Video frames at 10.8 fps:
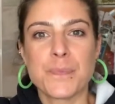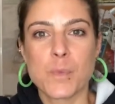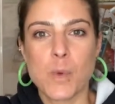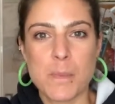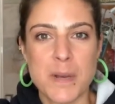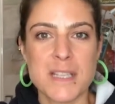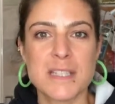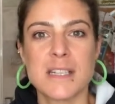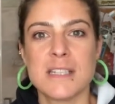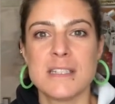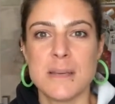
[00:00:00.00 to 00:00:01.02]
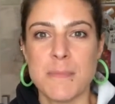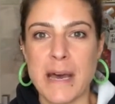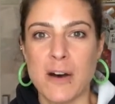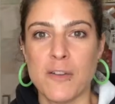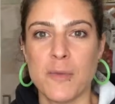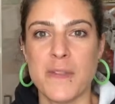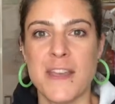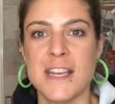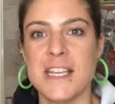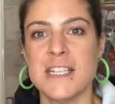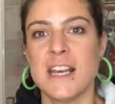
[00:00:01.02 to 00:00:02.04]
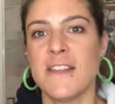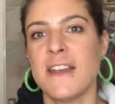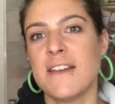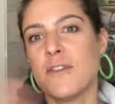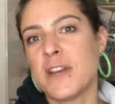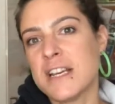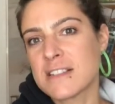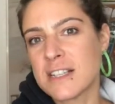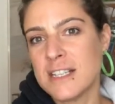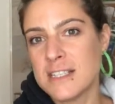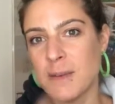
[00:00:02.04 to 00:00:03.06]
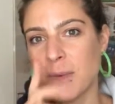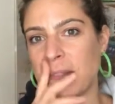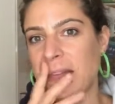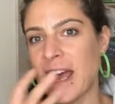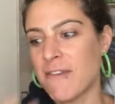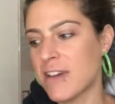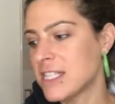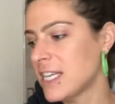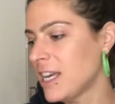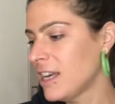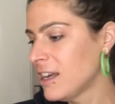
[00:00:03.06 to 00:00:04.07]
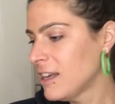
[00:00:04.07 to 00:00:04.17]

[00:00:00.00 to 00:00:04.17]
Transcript: one person can dip out of when they need it, and then everyone else can eat it when they're ready.